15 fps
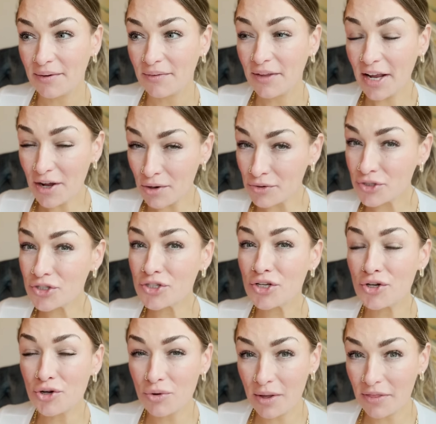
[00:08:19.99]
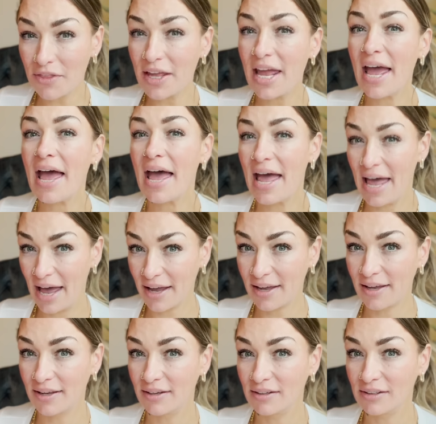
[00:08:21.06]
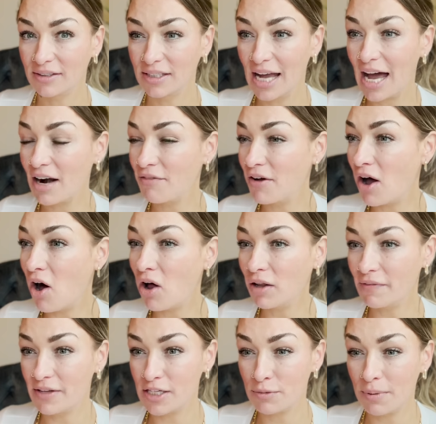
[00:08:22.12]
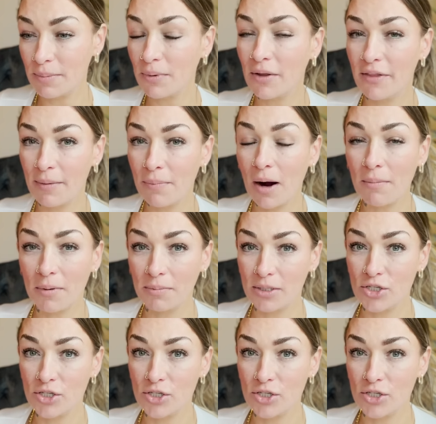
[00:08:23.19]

they're going to sue the heck out of all of these people, and they probably